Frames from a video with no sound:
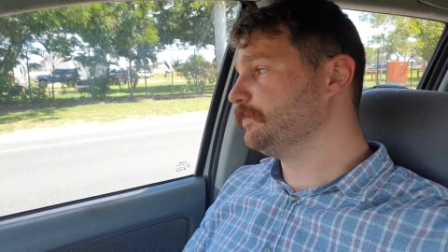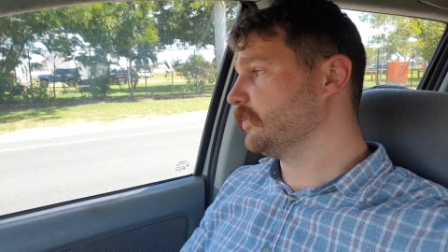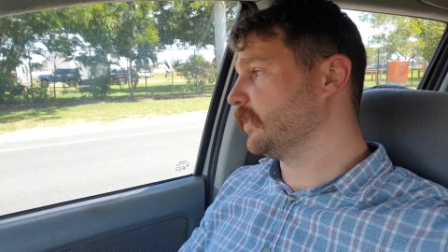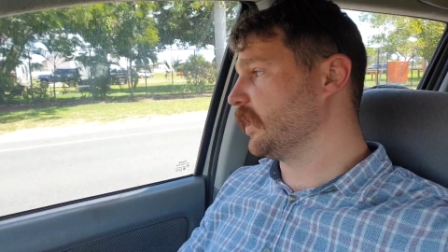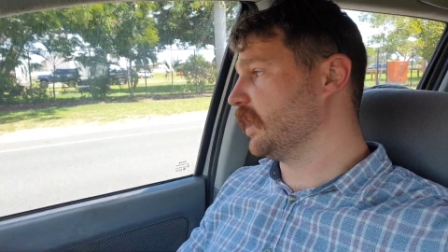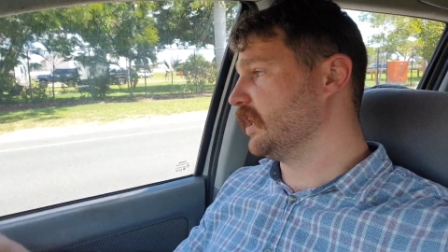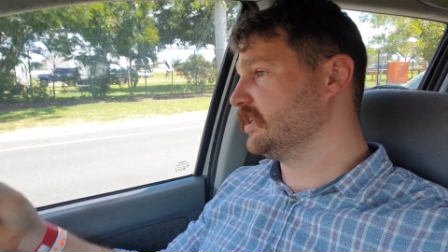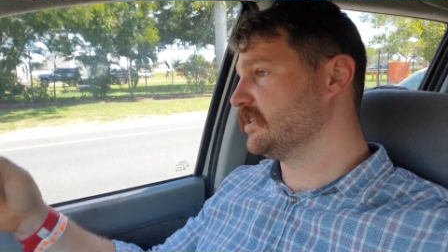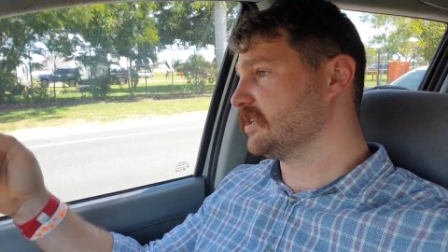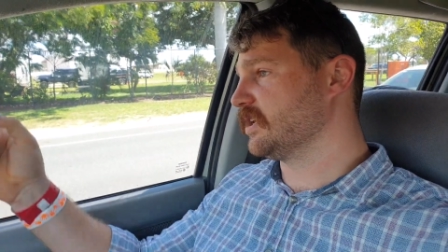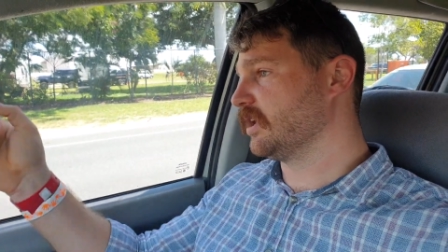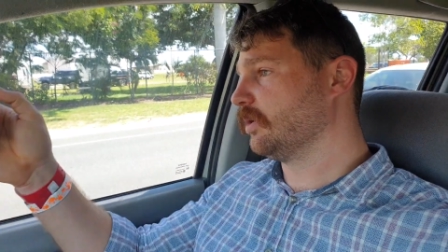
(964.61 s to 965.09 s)

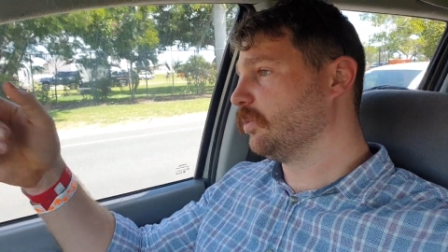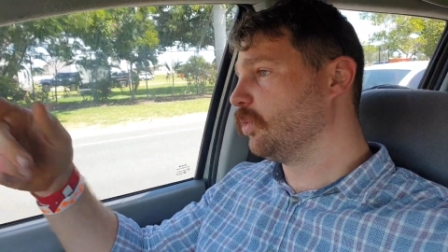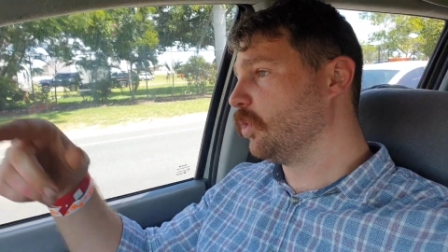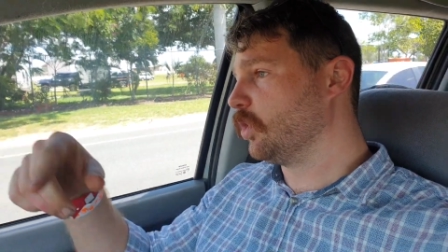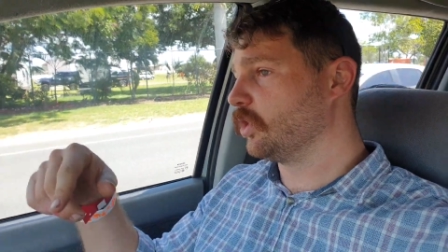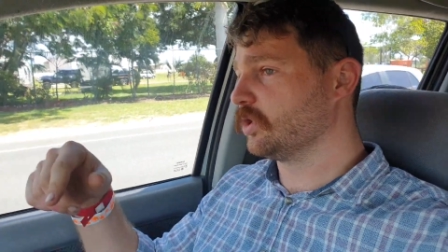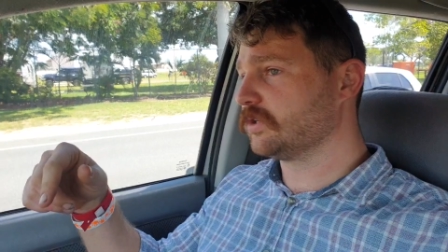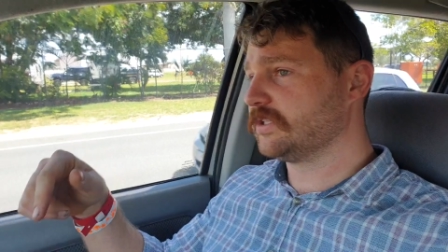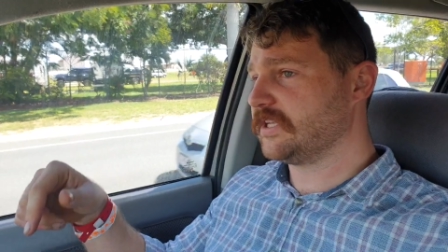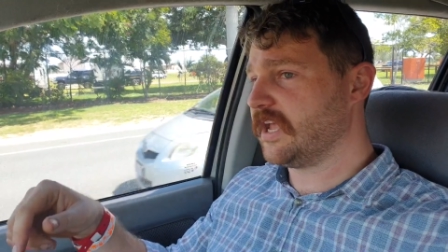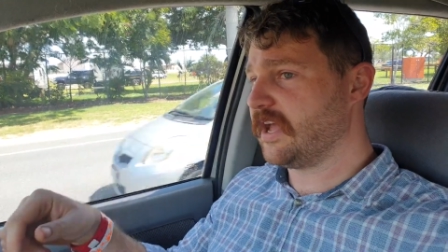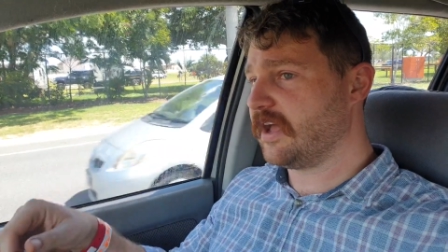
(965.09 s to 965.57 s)
He's going to
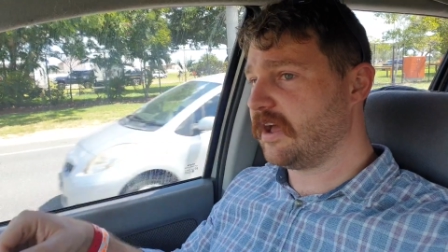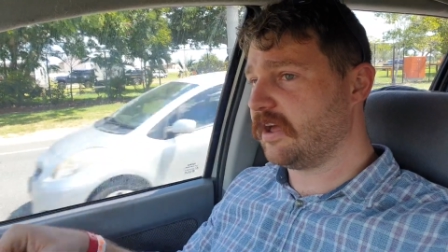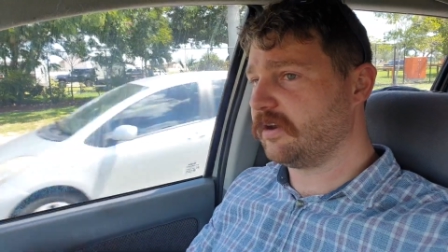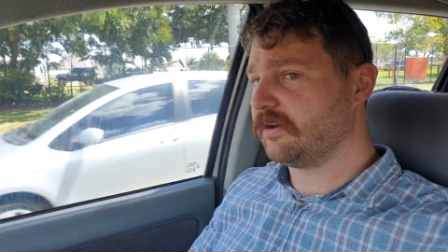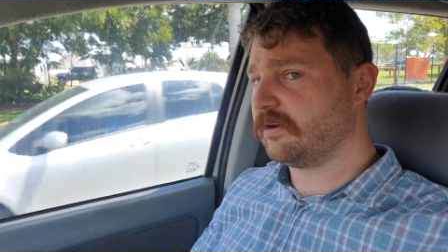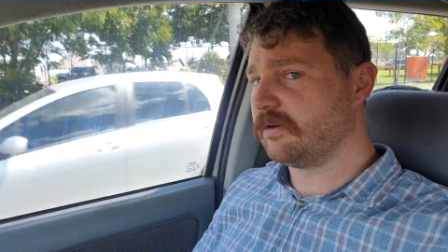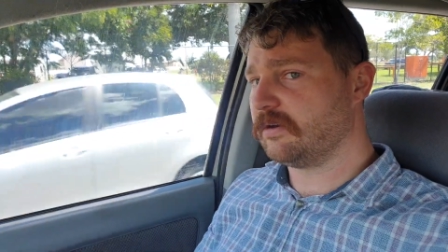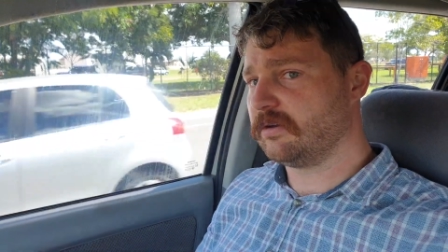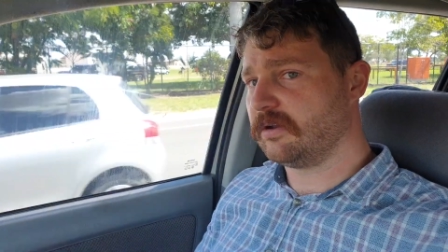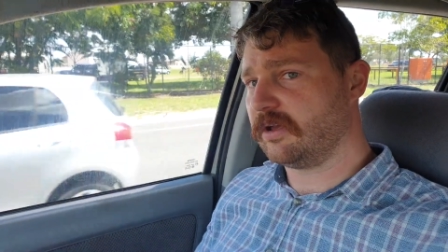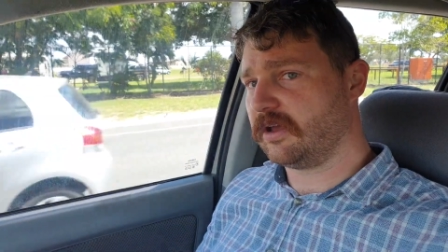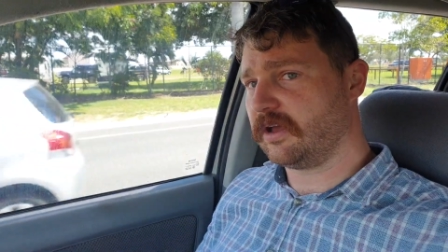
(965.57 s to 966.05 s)
walk down
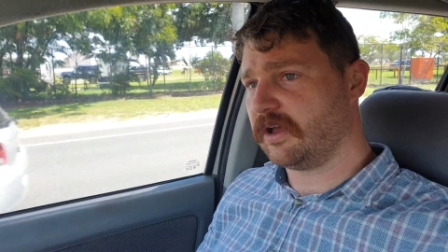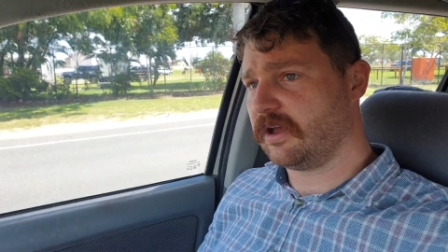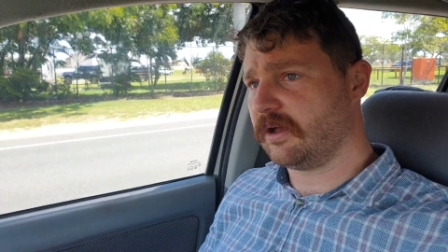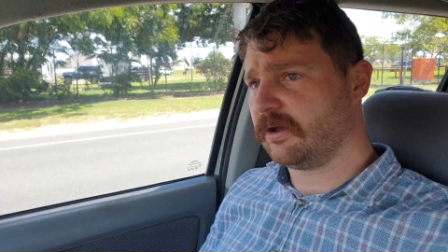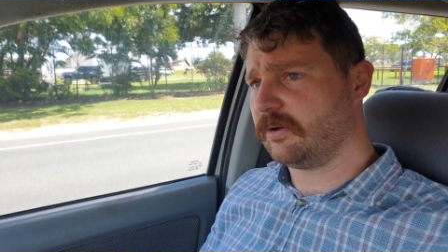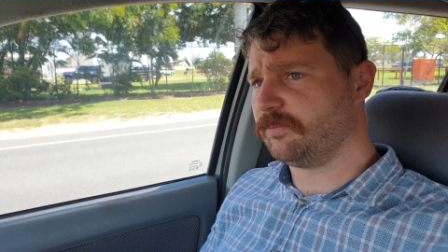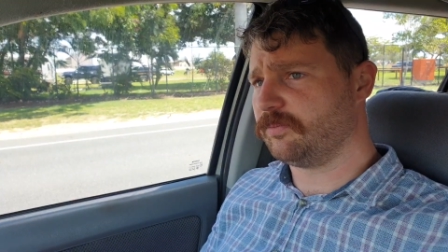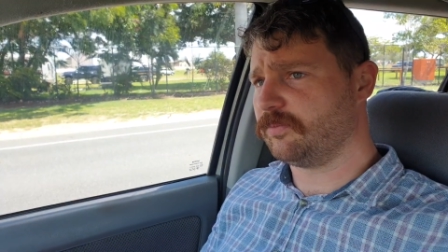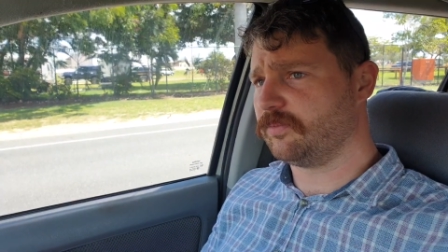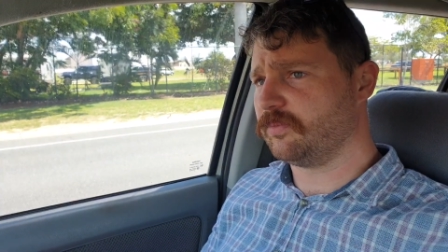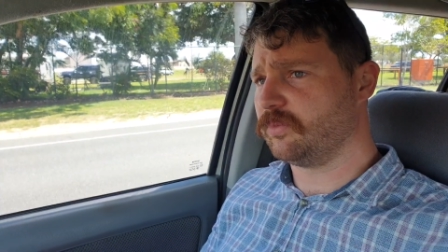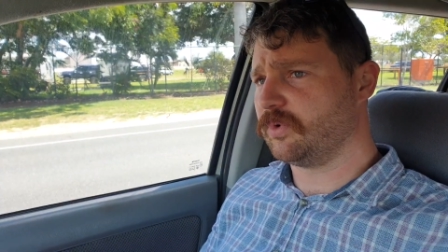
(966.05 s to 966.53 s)

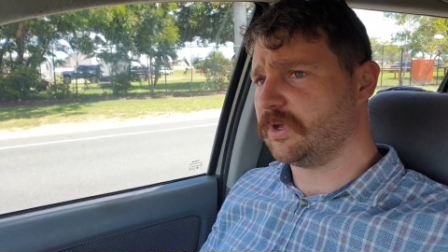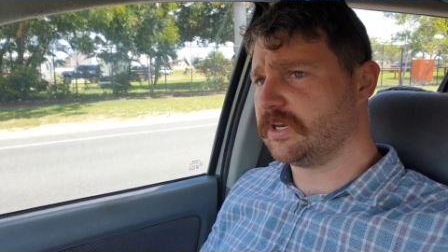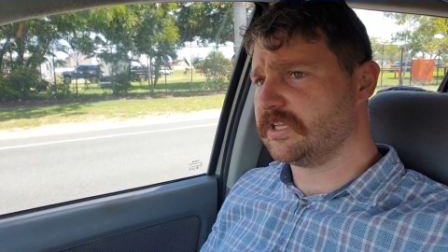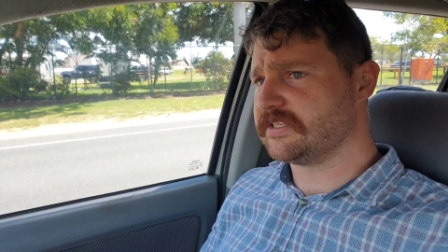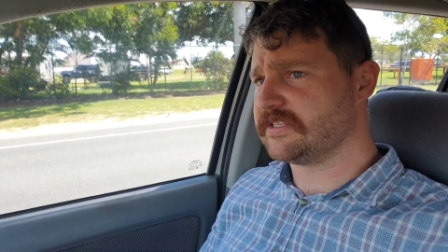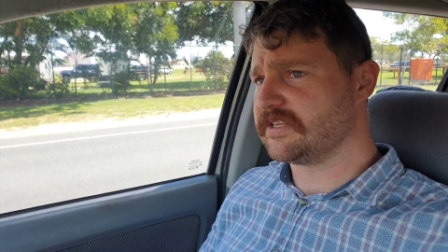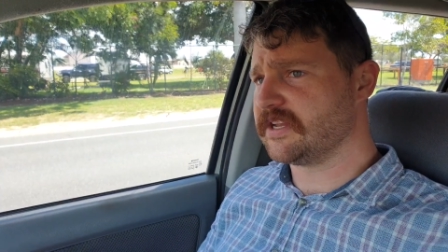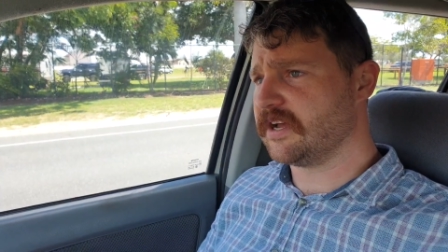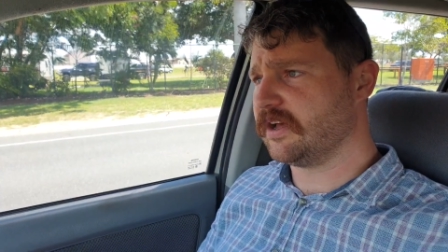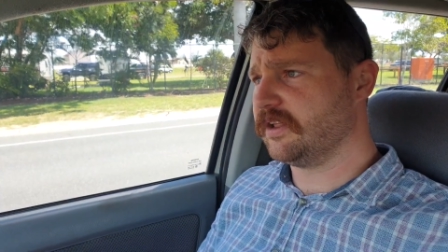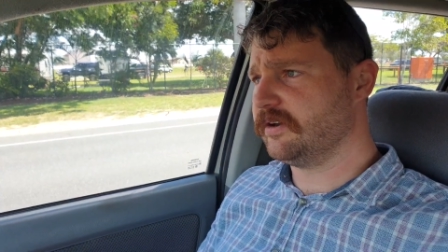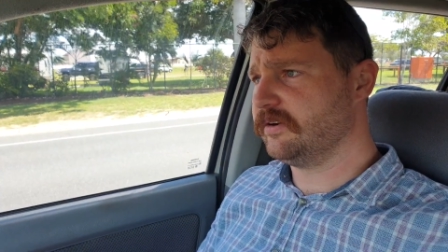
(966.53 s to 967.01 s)
um, when he's
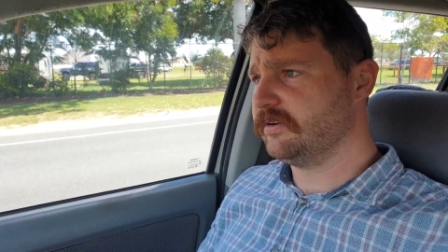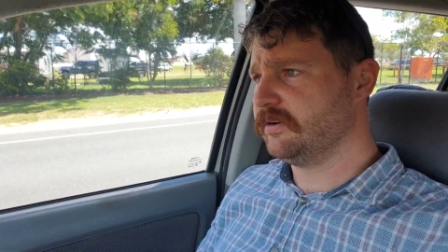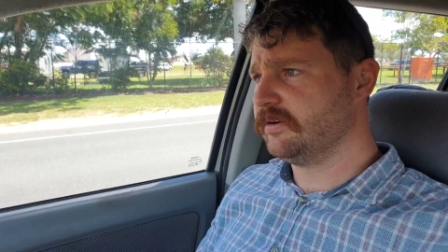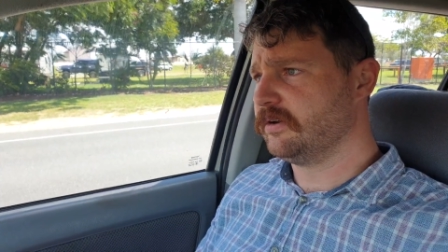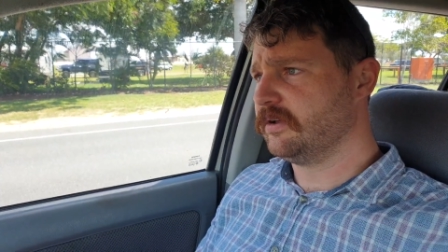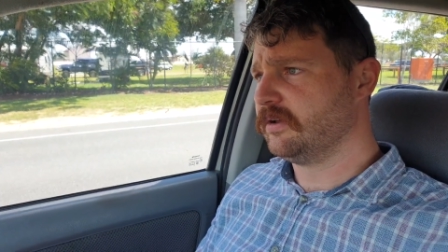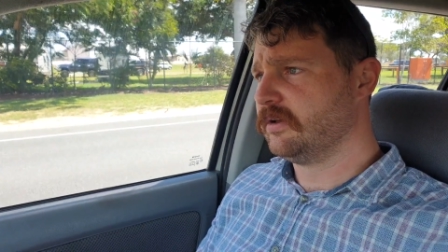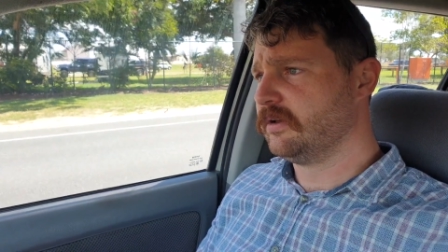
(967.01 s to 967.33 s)
done.